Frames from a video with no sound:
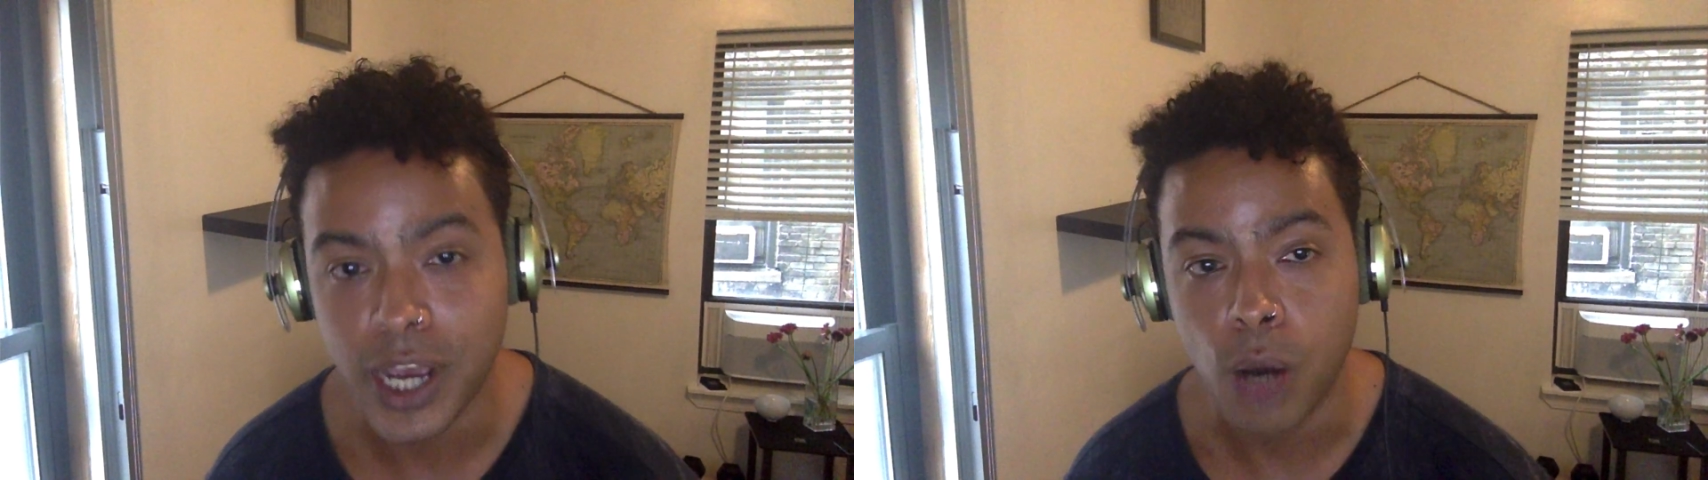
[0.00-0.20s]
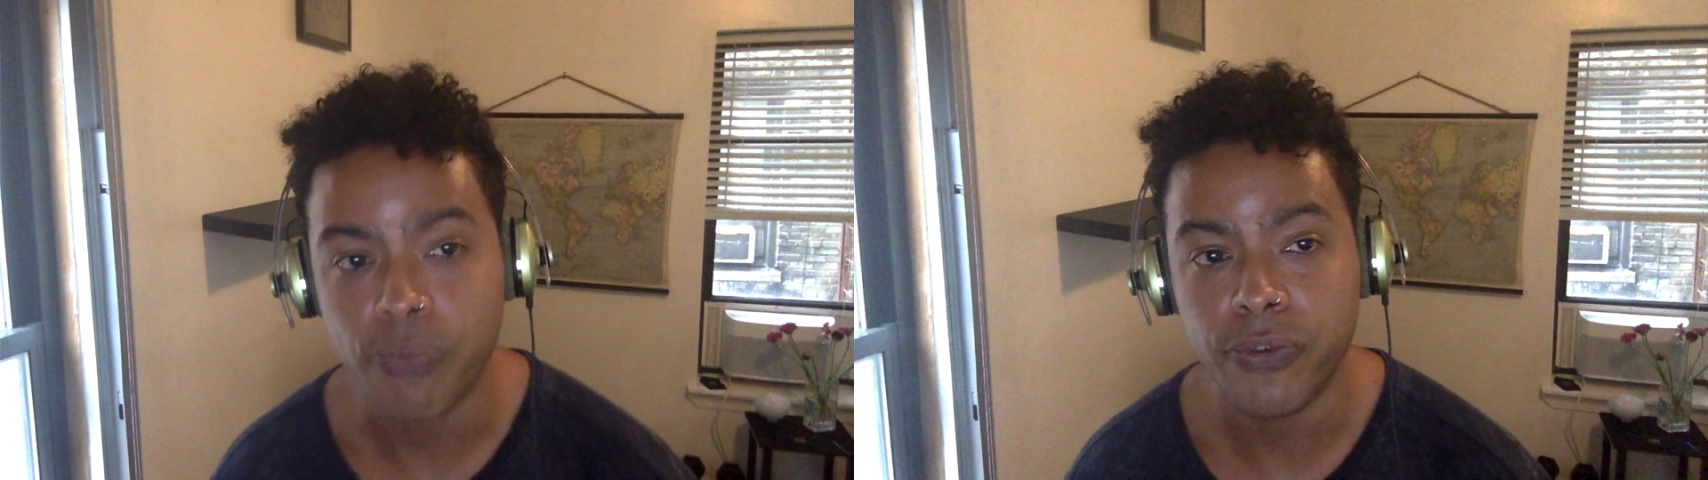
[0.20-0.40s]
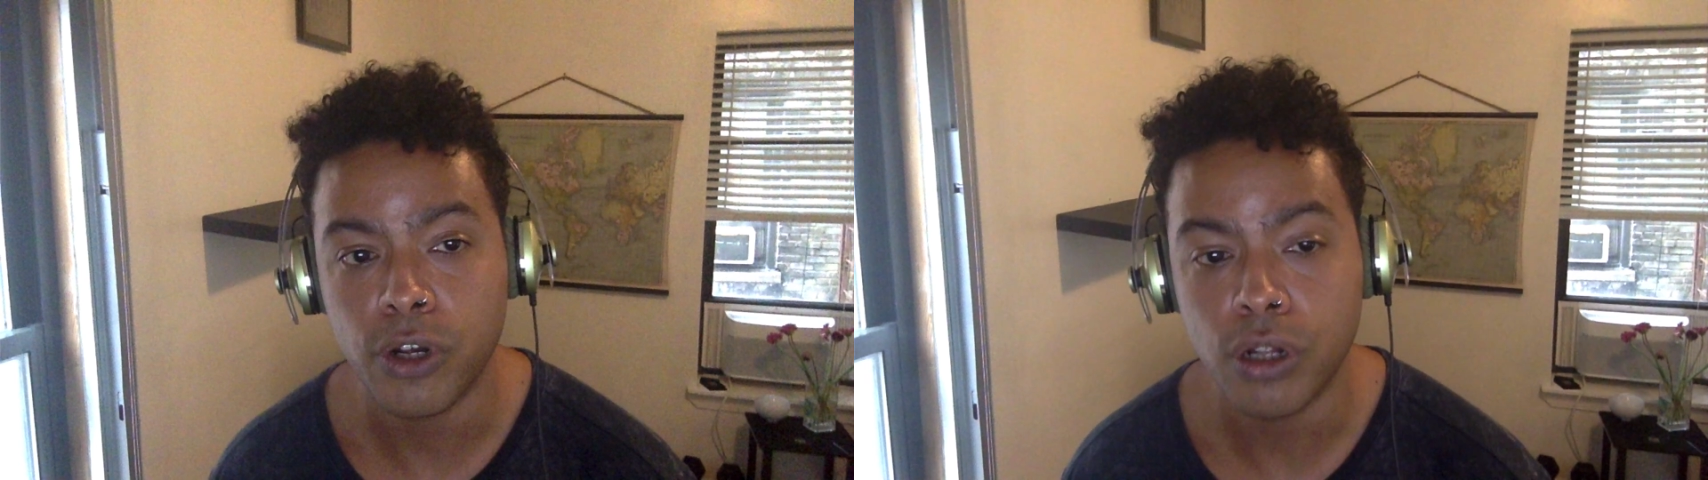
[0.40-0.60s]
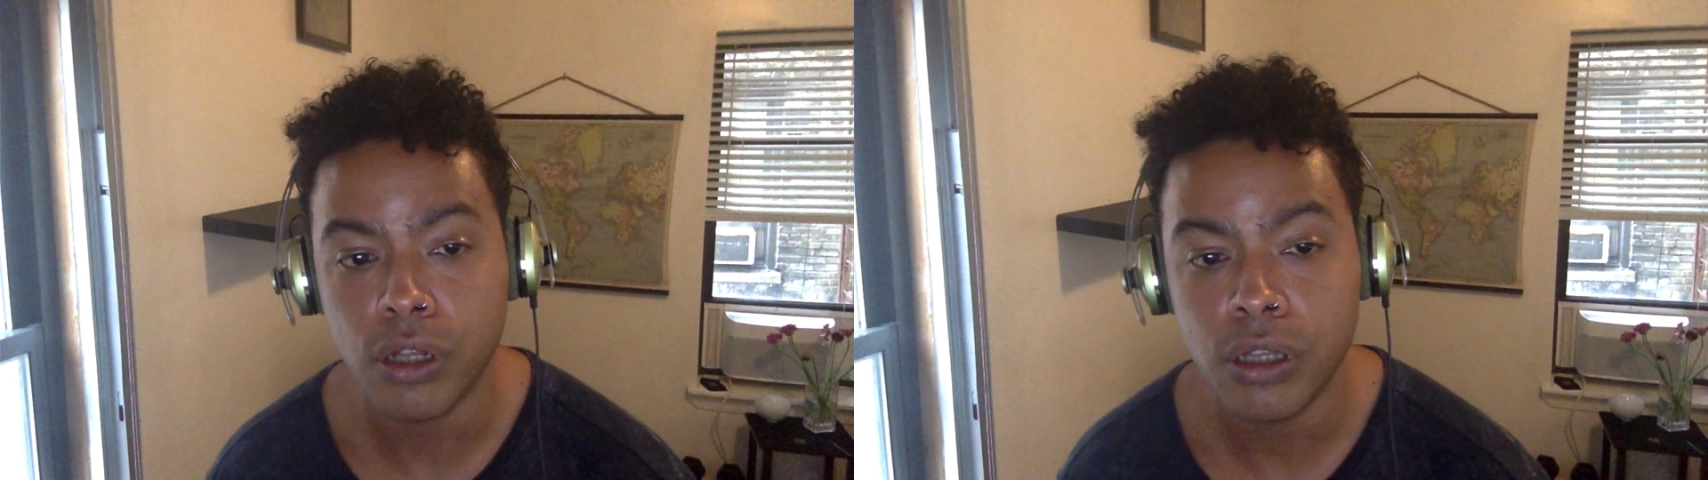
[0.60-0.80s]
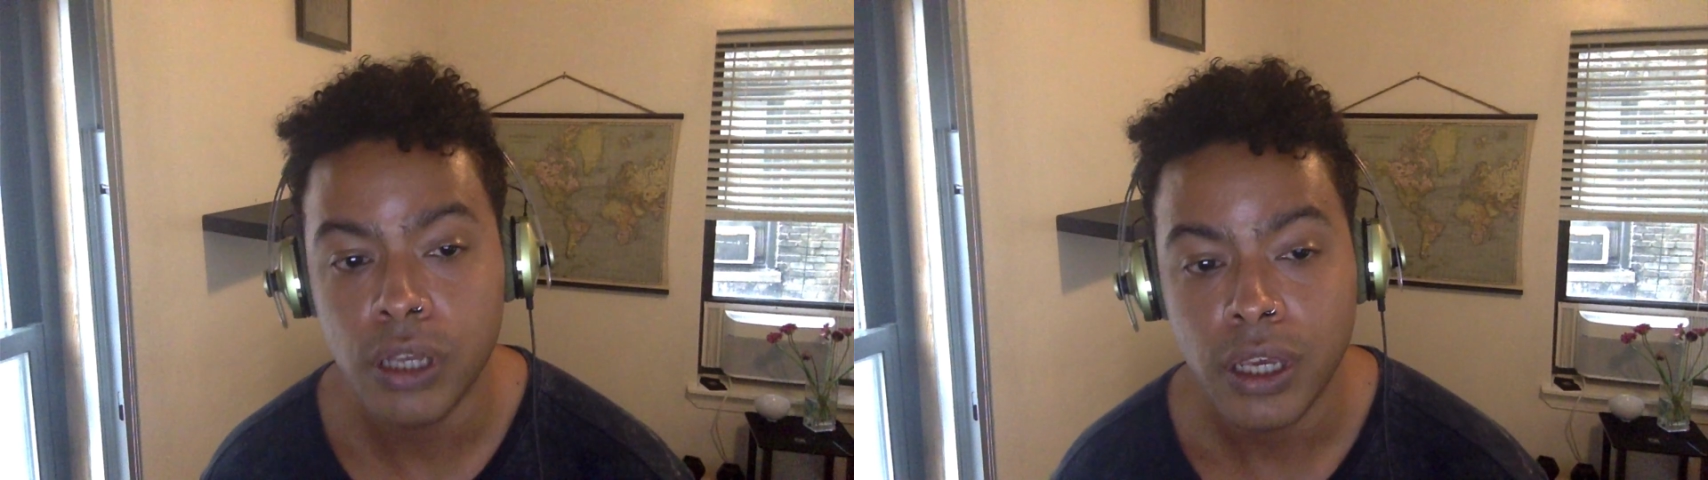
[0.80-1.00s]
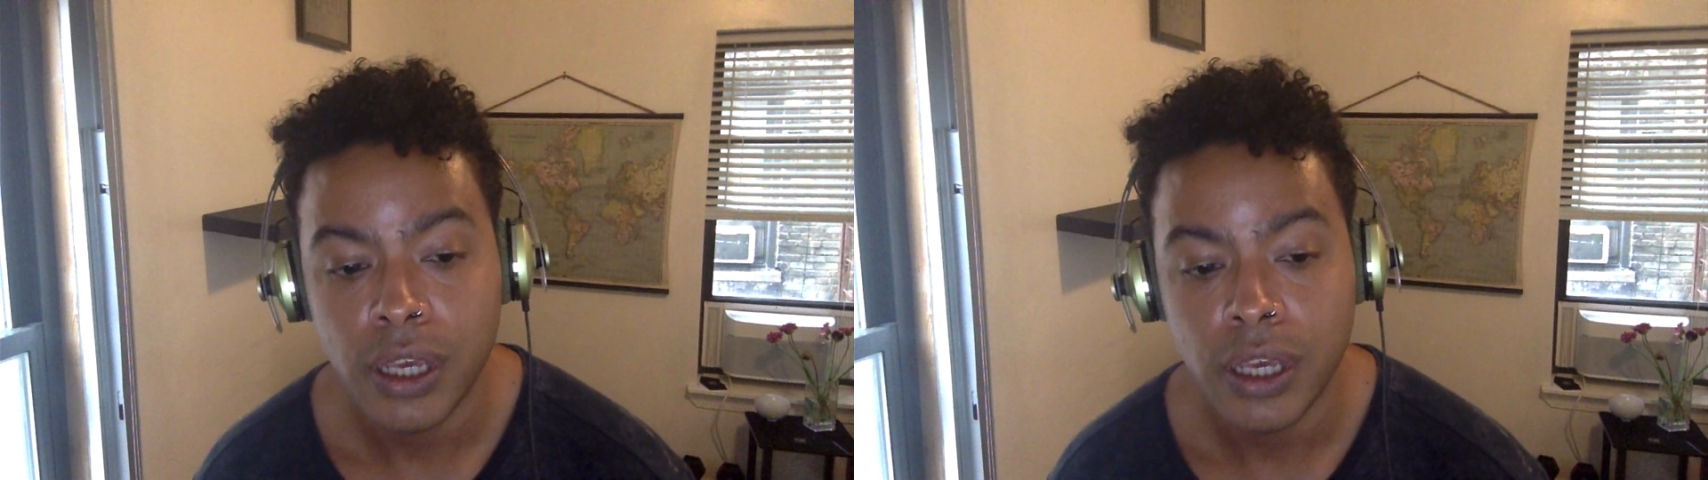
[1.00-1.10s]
helpful.